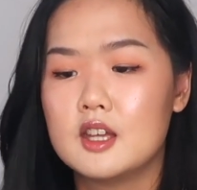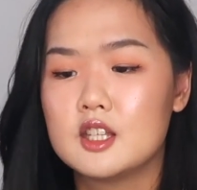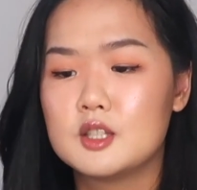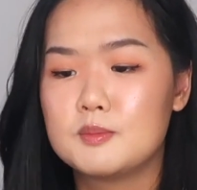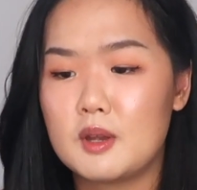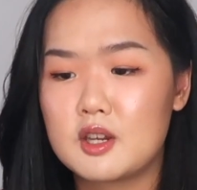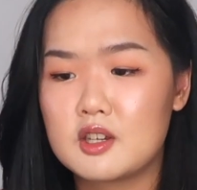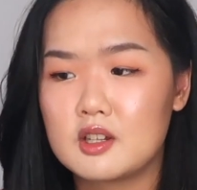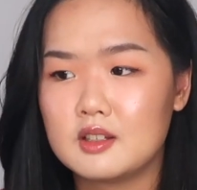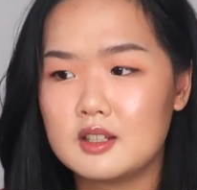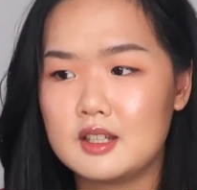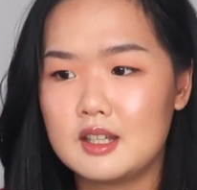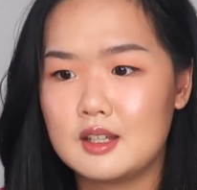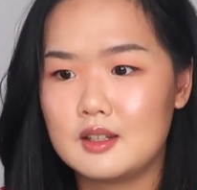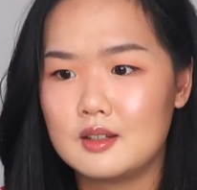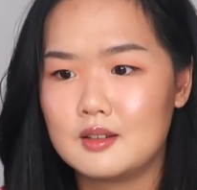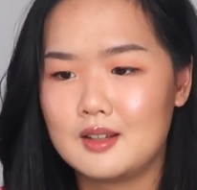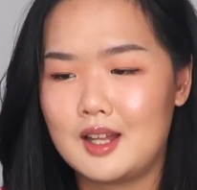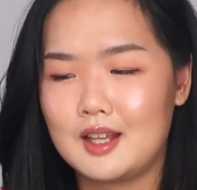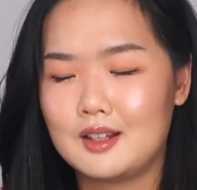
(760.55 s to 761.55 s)
especially
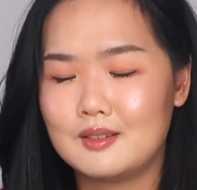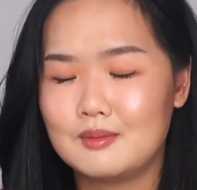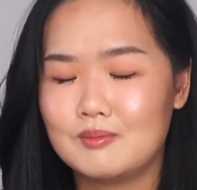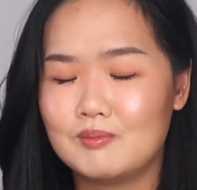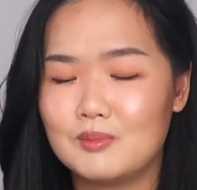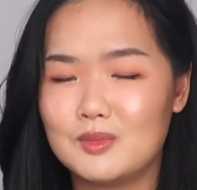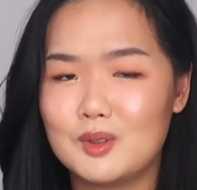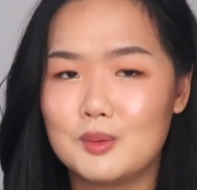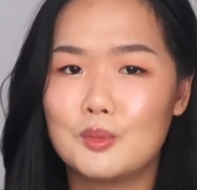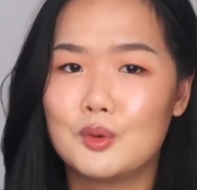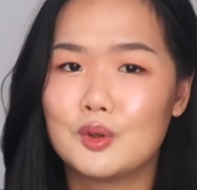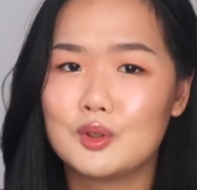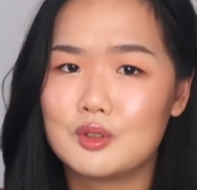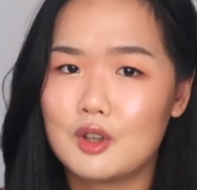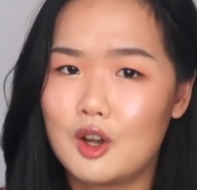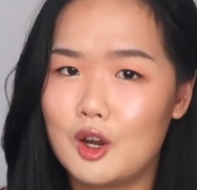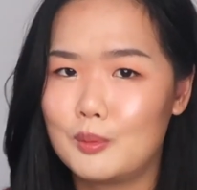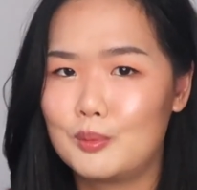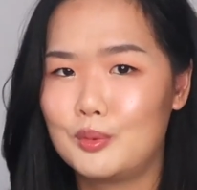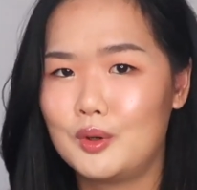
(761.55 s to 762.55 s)
in like the more
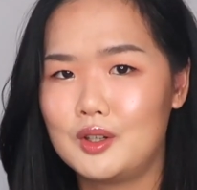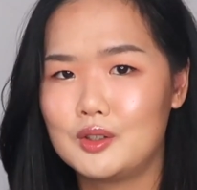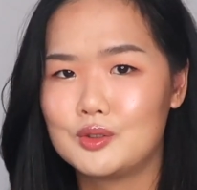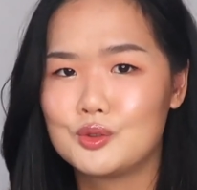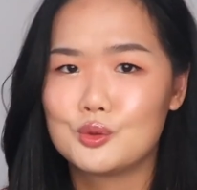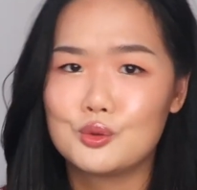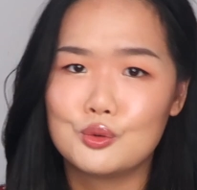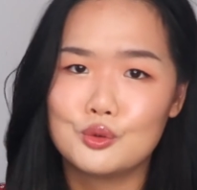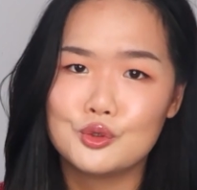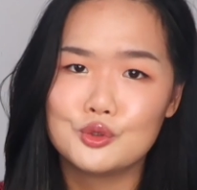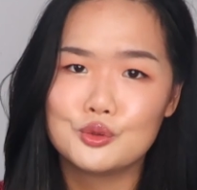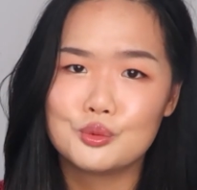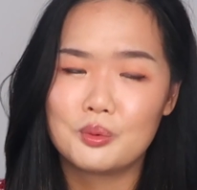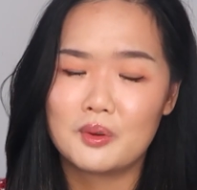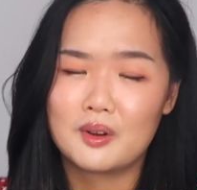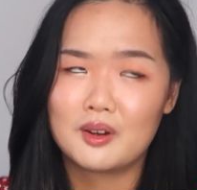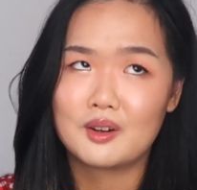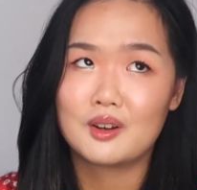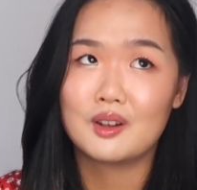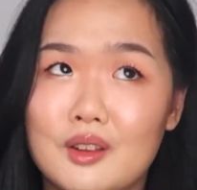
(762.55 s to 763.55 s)
top-rated schools,
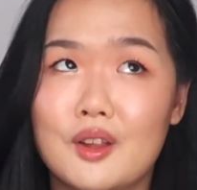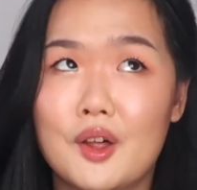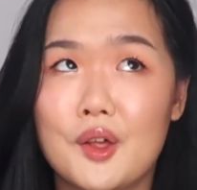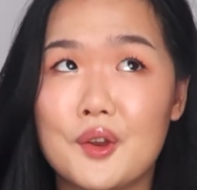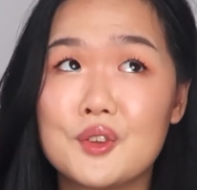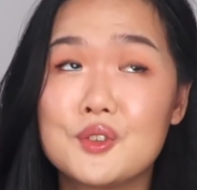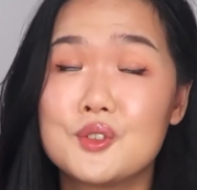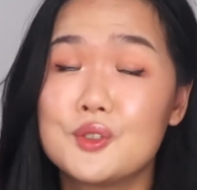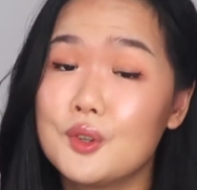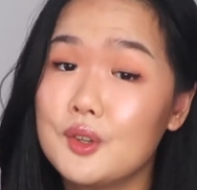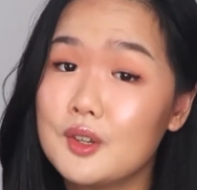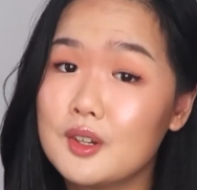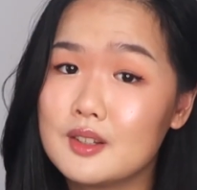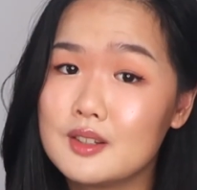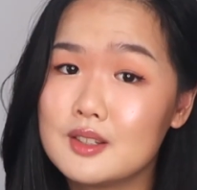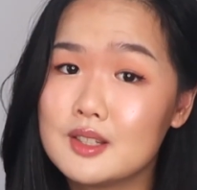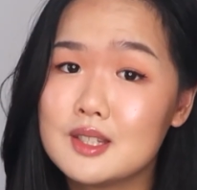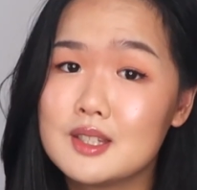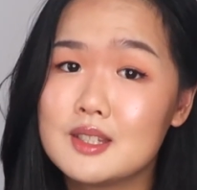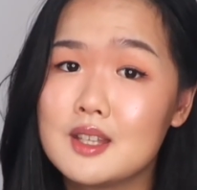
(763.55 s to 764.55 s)
where a lot of the
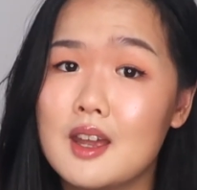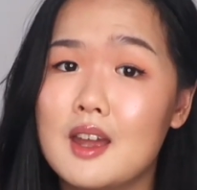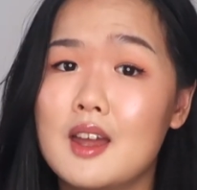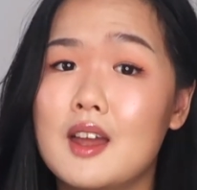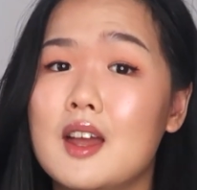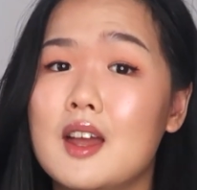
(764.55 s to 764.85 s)
students